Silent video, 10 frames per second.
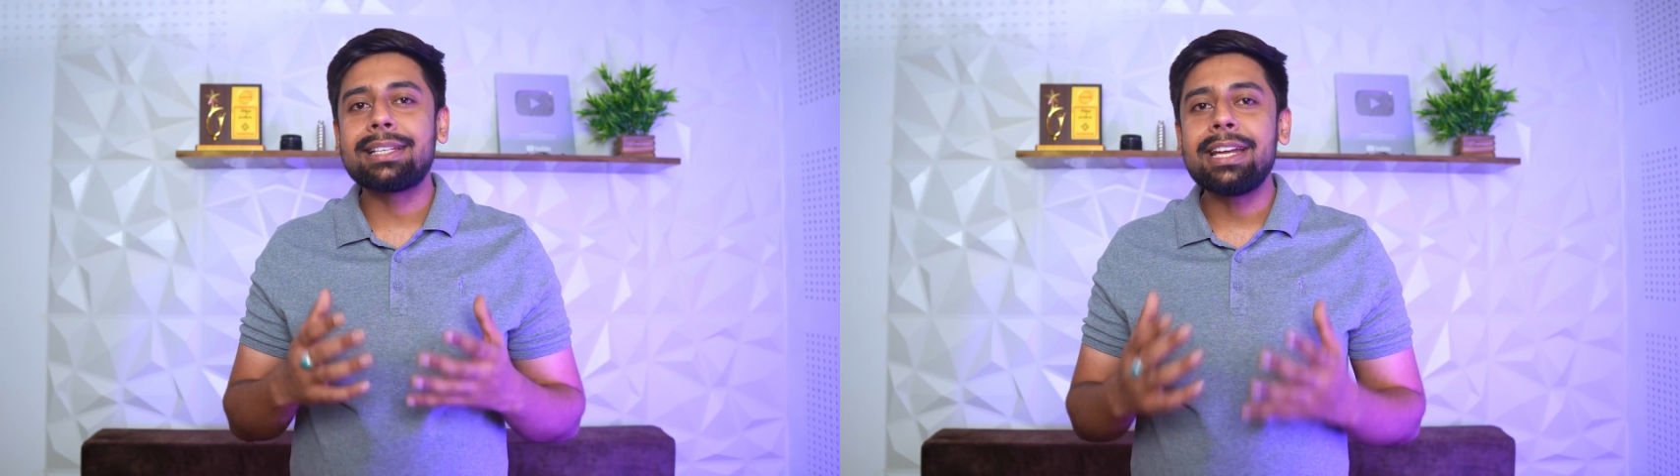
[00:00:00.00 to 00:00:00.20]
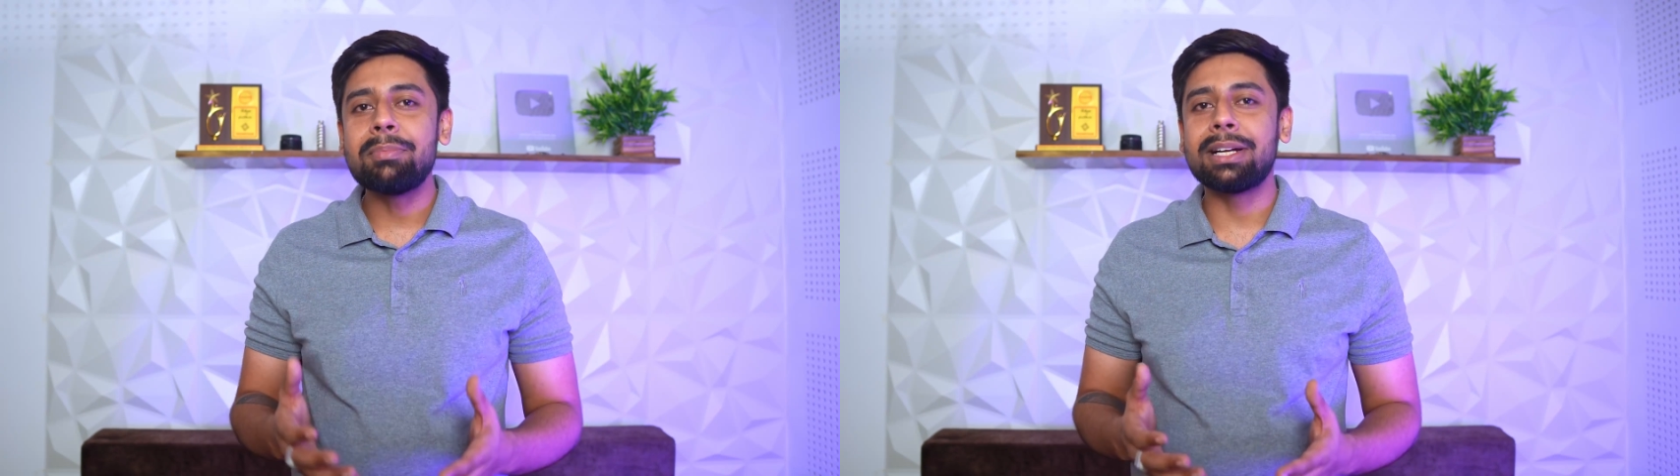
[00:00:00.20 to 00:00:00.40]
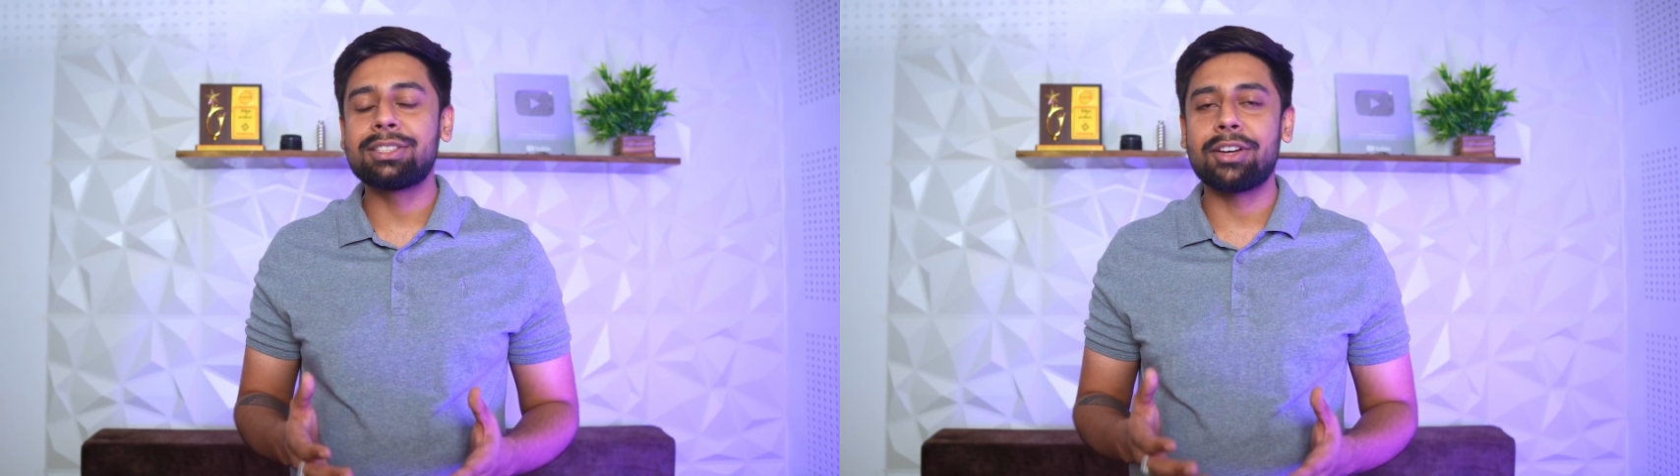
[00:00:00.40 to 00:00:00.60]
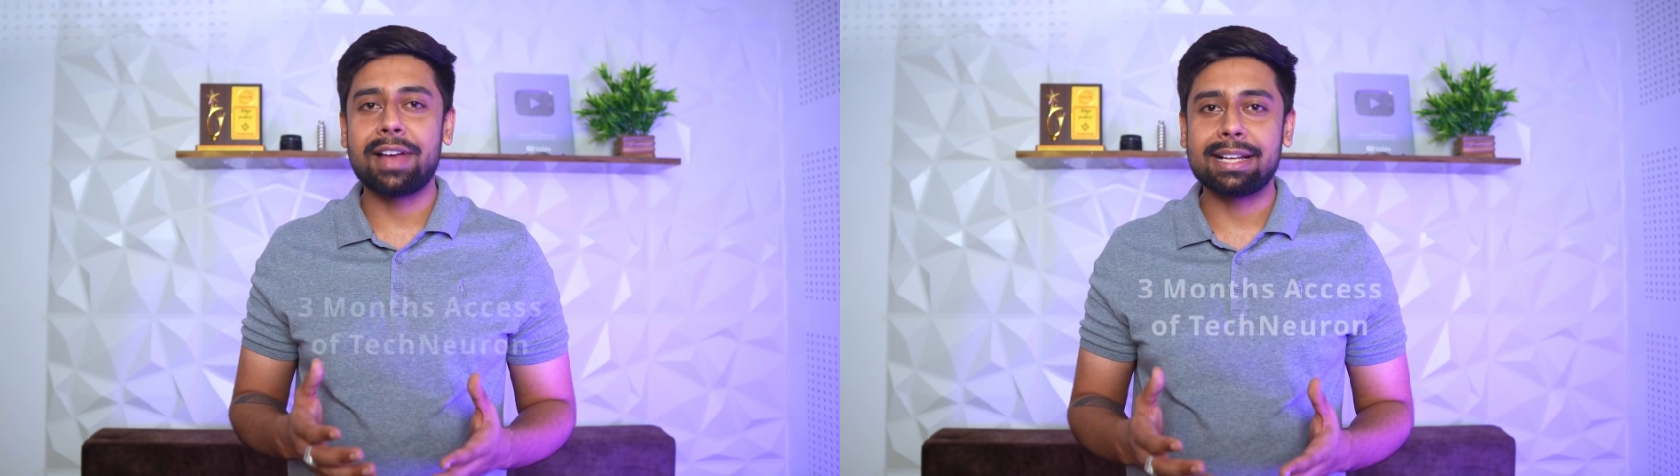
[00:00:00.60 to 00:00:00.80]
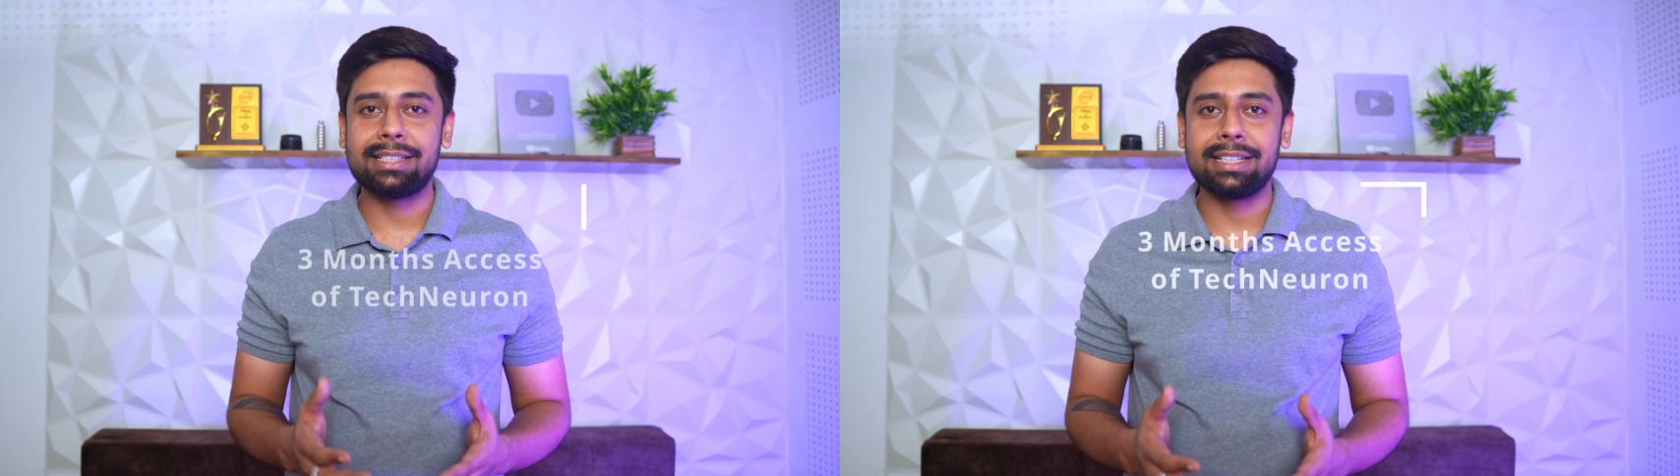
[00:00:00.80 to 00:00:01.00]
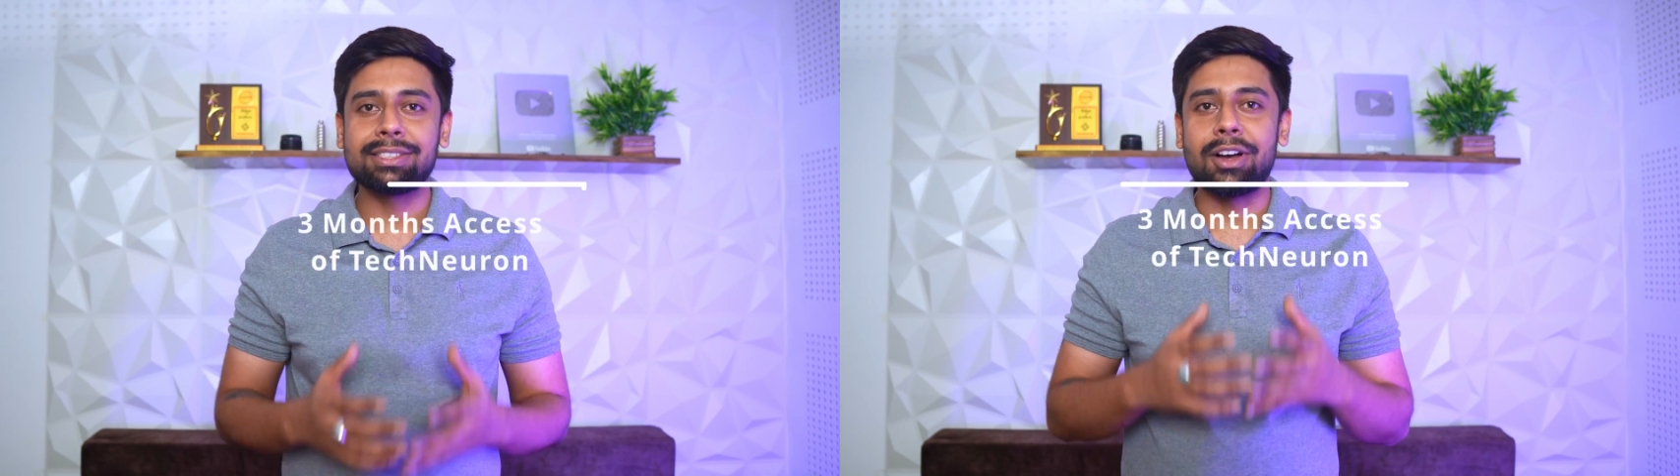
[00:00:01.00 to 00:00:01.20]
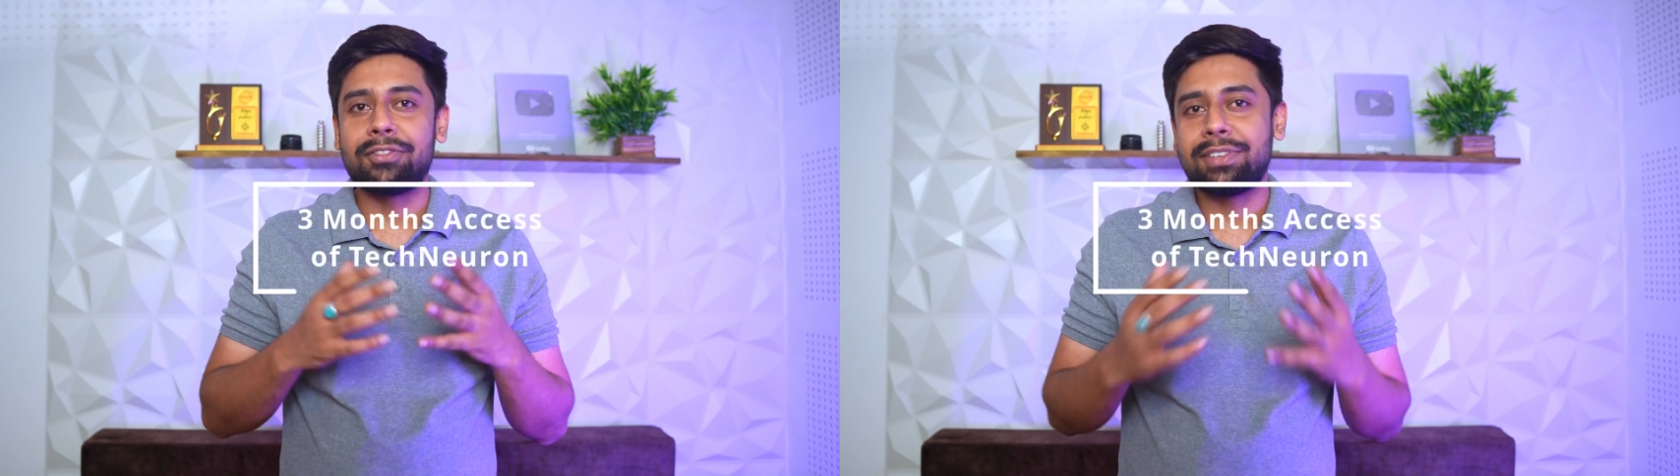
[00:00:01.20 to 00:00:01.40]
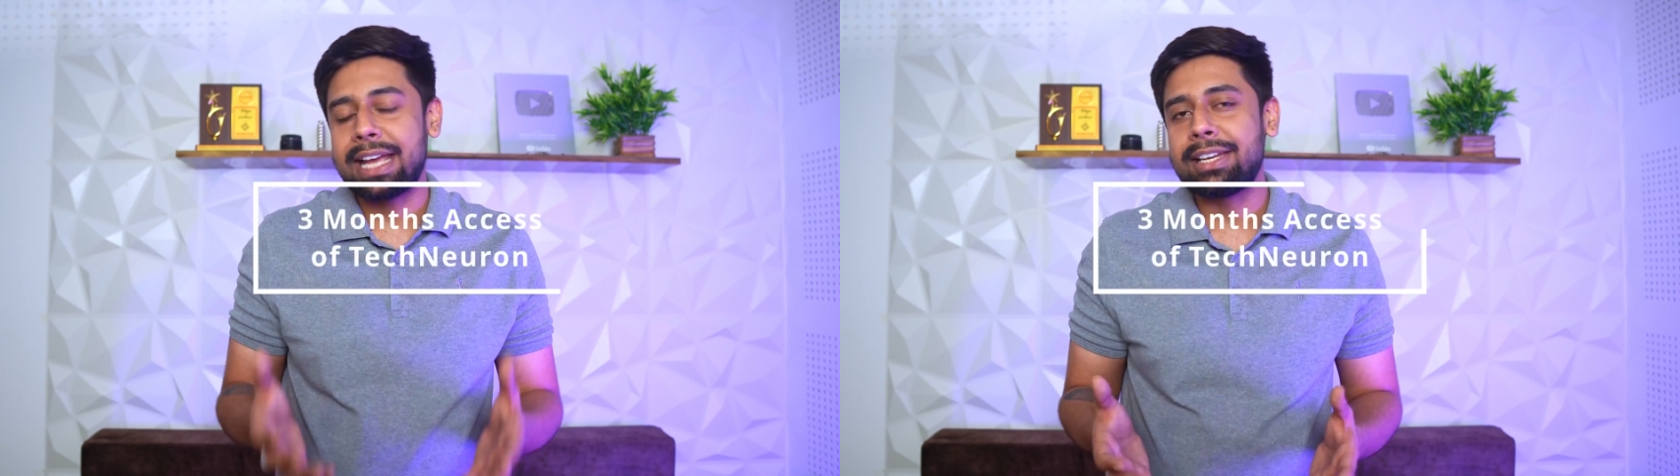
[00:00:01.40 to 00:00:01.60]
3 months of access
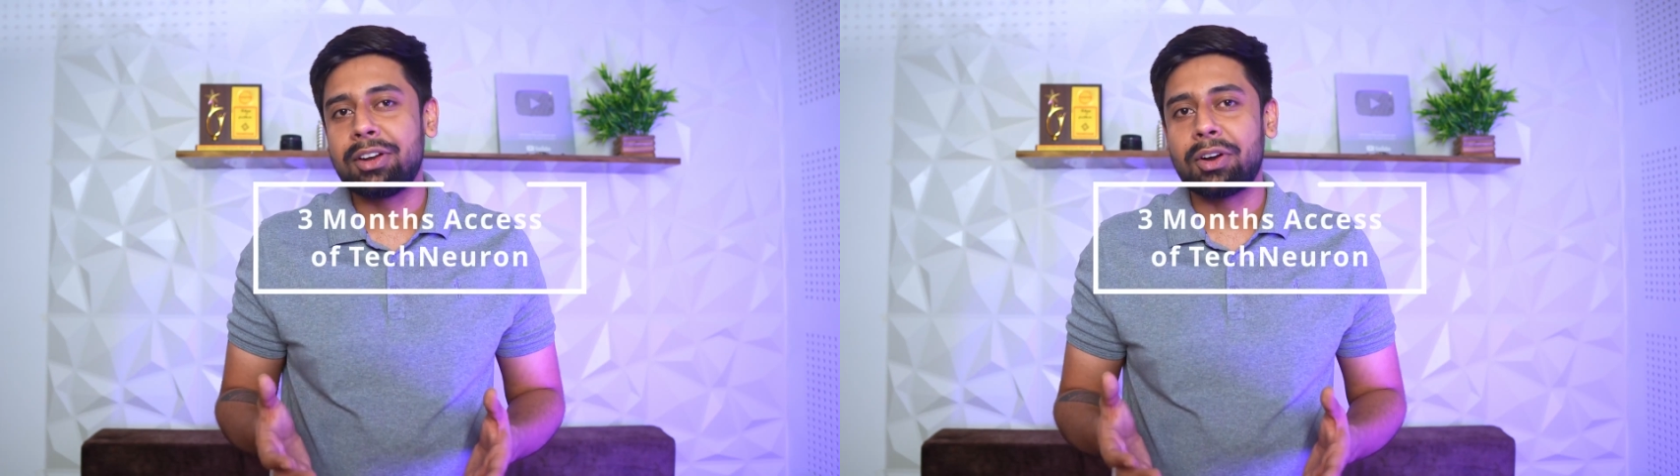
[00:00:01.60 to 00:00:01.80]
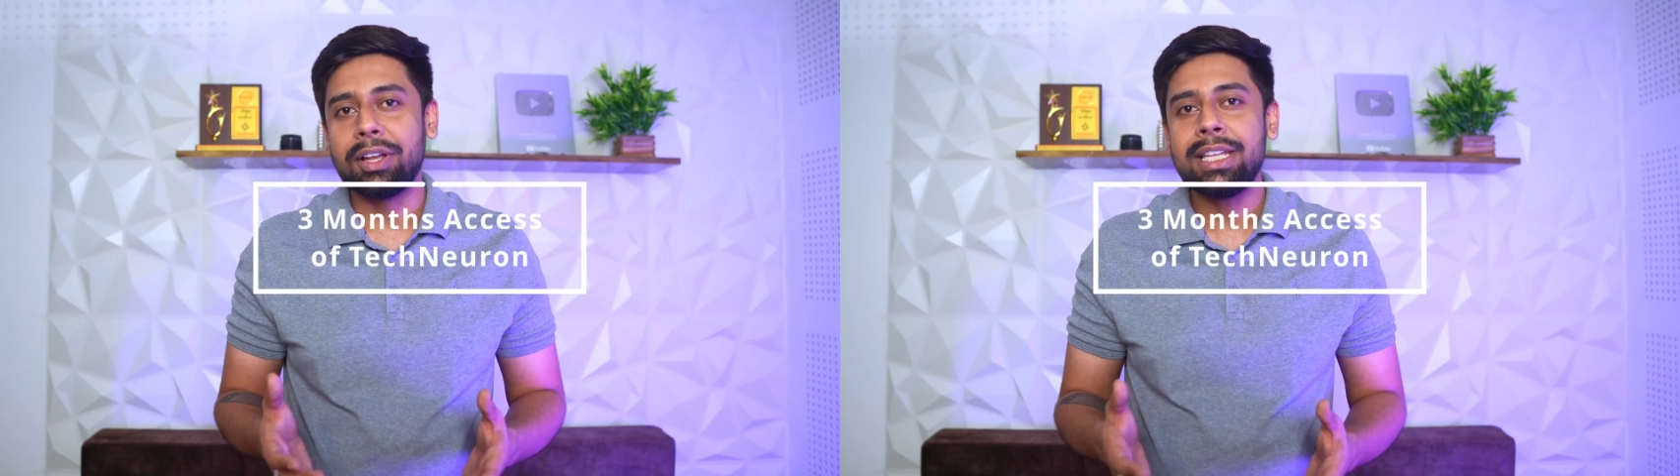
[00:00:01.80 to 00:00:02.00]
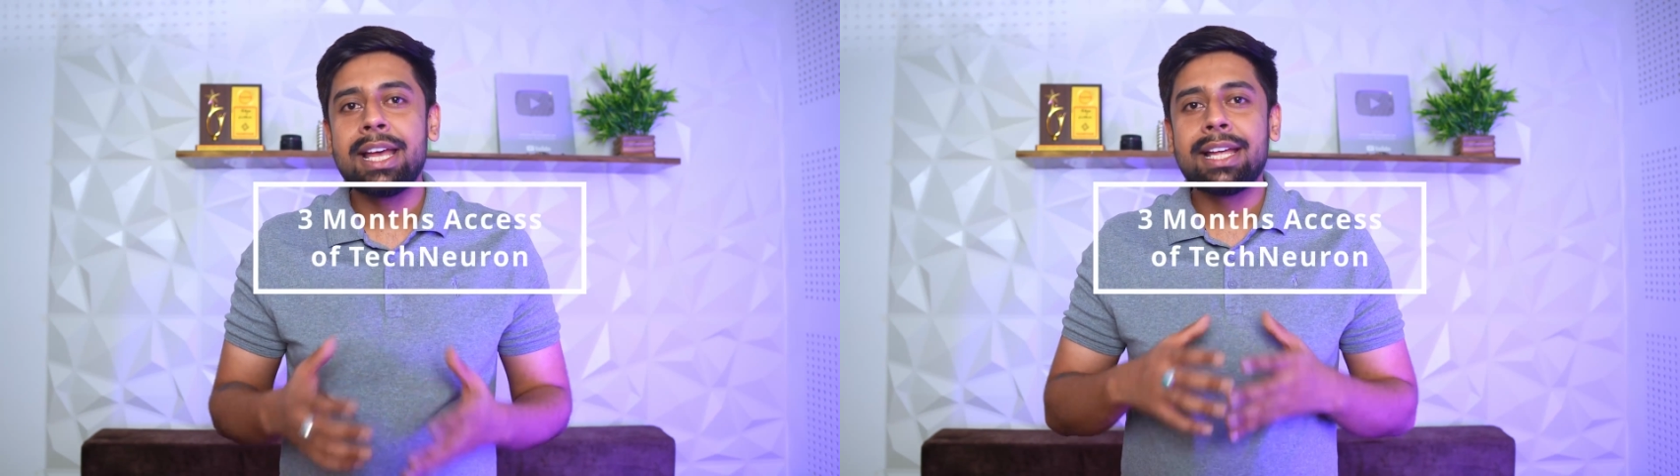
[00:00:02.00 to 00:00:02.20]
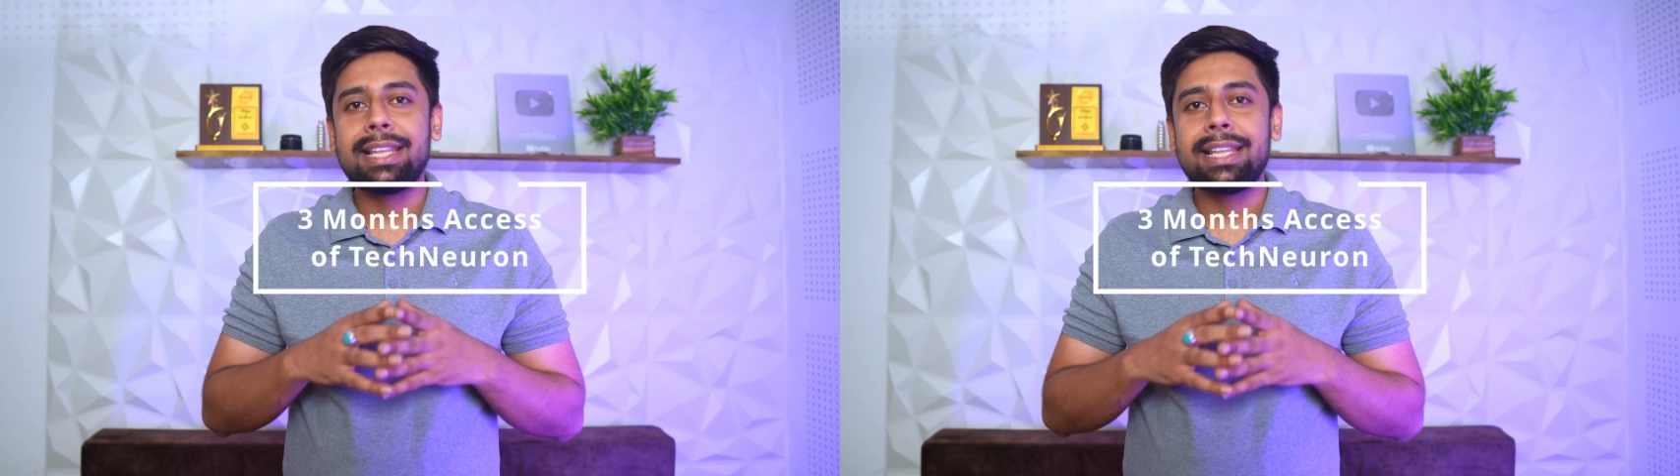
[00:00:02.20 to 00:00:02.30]
of TechNeuron,